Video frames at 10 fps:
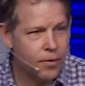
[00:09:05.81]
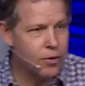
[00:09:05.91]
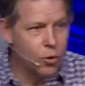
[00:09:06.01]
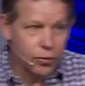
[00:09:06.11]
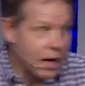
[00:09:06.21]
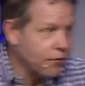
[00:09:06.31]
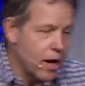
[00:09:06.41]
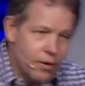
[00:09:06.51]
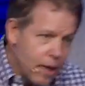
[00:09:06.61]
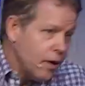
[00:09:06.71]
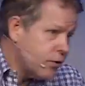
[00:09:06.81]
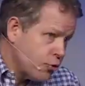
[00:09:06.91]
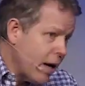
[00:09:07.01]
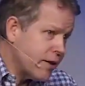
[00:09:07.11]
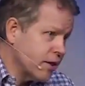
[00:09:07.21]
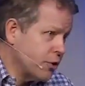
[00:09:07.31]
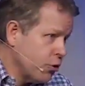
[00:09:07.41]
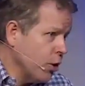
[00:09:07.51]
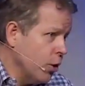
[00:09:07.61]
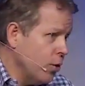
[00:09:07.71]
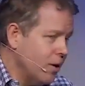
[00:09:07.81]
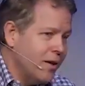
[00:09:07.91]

You'll never, and, and it's actually true